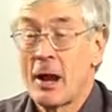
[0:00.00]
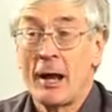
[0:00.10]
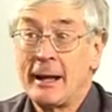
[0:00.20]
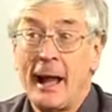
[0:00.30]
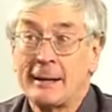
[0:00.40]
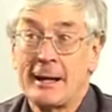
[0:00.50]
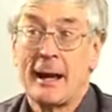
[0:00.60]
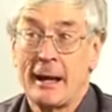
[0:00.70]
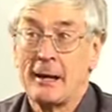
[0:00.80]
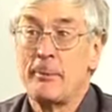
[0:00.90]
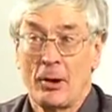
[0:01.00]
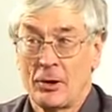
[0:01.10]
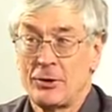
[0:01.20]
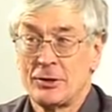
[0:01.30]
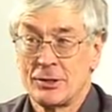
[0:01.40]
I can't get any
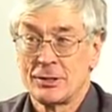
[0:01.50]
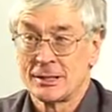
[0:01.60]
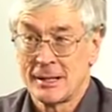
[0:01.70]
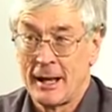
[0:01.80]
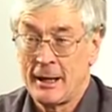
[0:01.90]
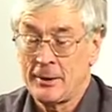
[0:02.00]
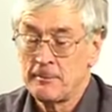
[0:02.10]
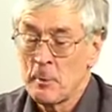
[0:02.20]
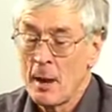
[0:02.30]
politician to say it.